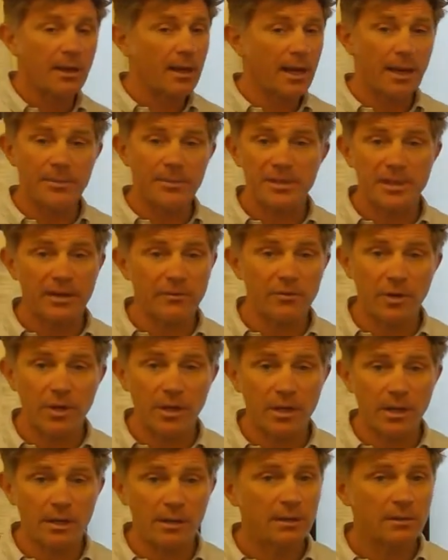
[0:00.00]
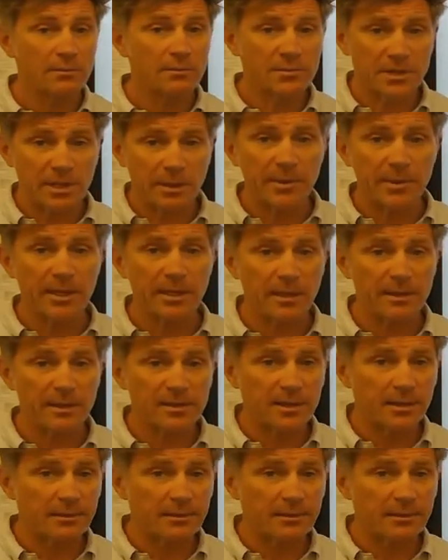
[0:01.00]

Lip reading: Happens every year, somebody does